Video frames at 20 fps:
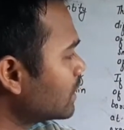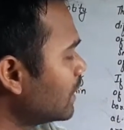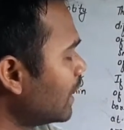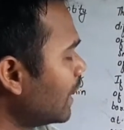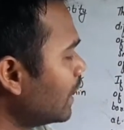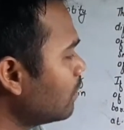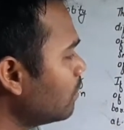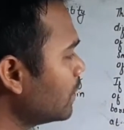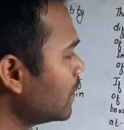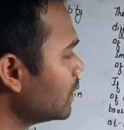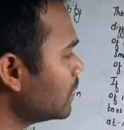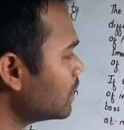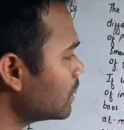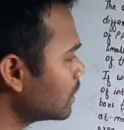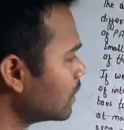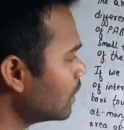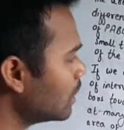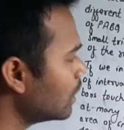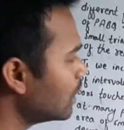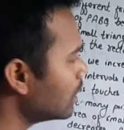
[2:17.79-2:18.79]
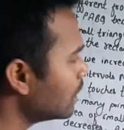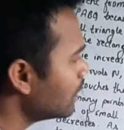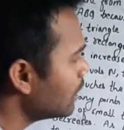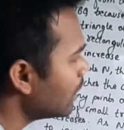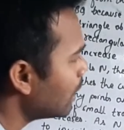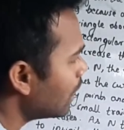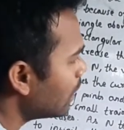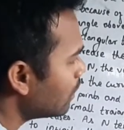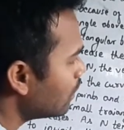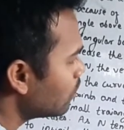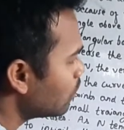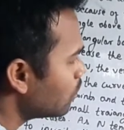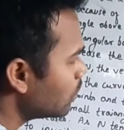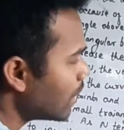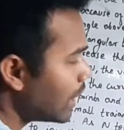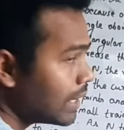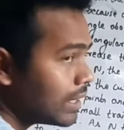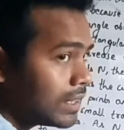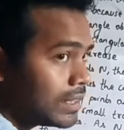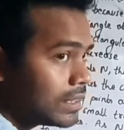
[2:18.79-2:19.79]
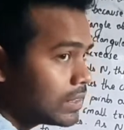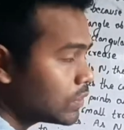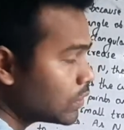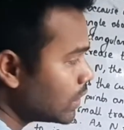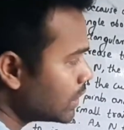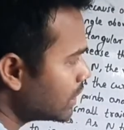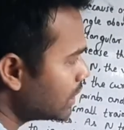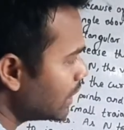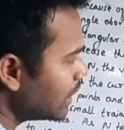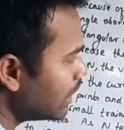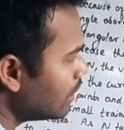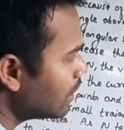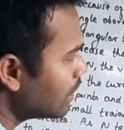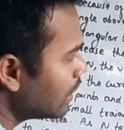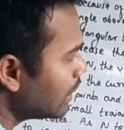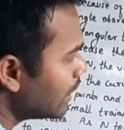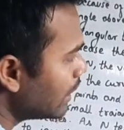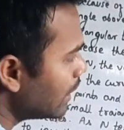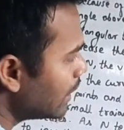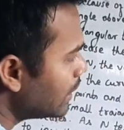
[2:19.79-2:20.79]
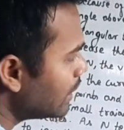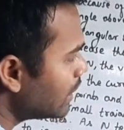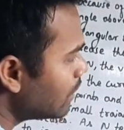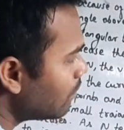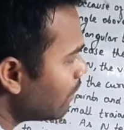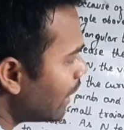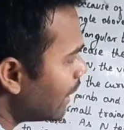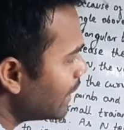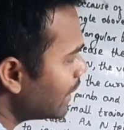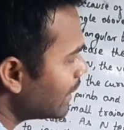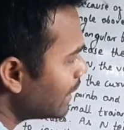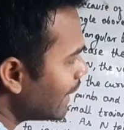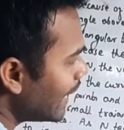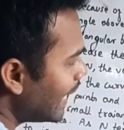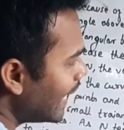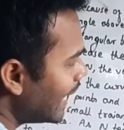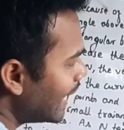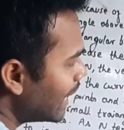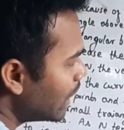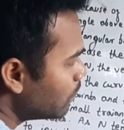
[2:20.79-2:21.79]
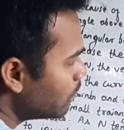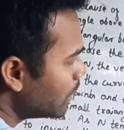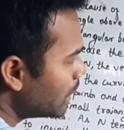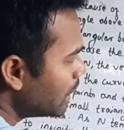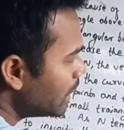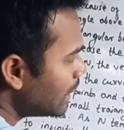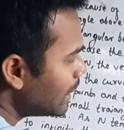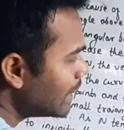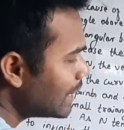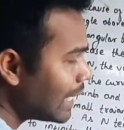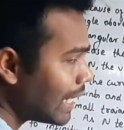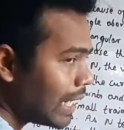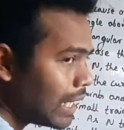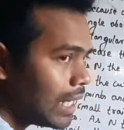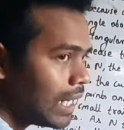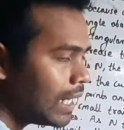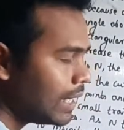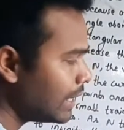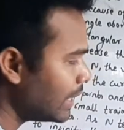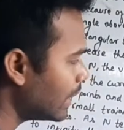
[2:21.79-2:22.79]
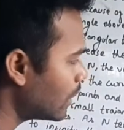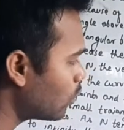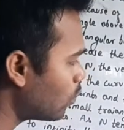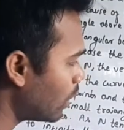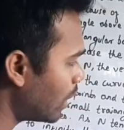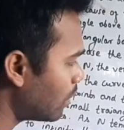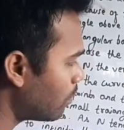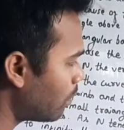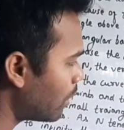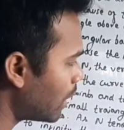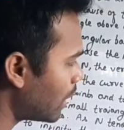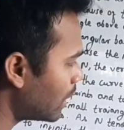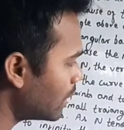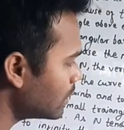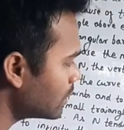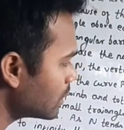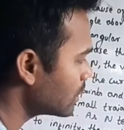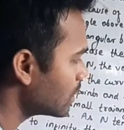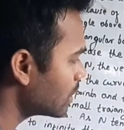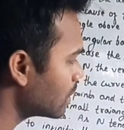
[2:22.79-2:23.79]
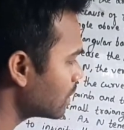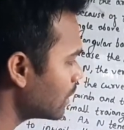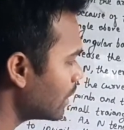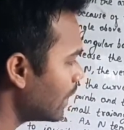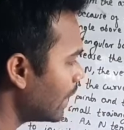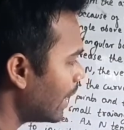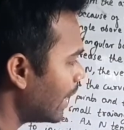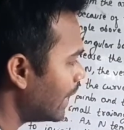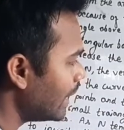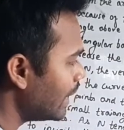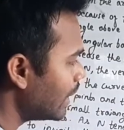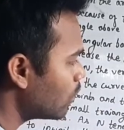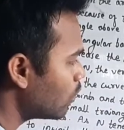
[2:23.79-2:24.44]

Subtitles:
That means here we are interested in dividing AB in n equal parts, and